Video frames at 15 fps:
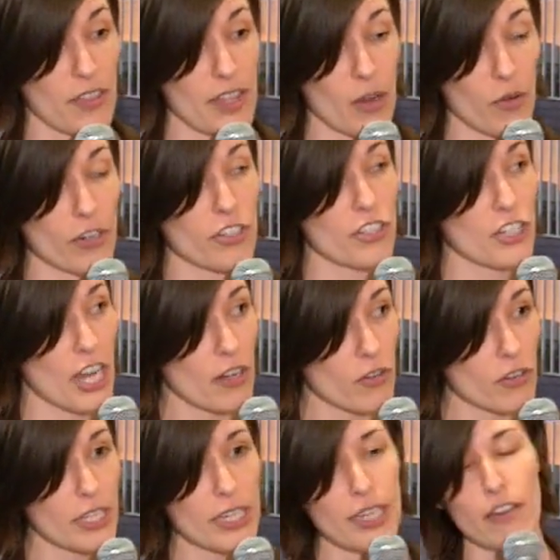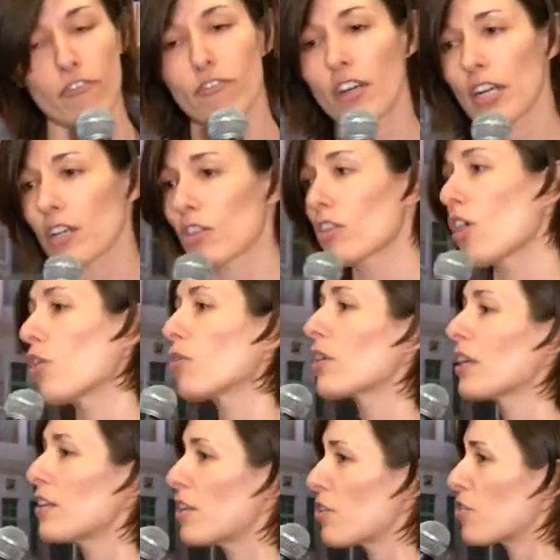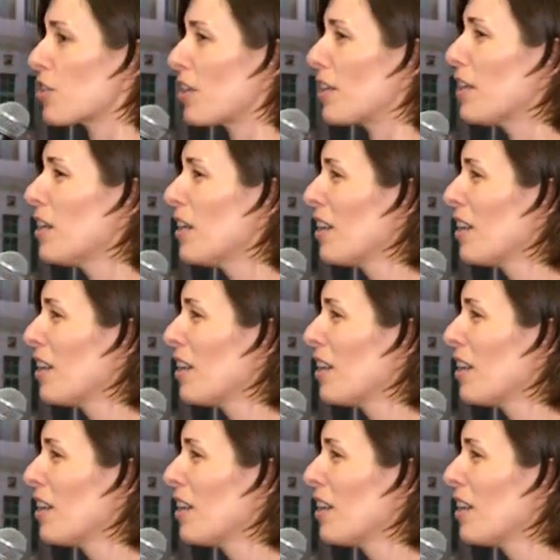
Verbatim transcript: They were generally in very low condition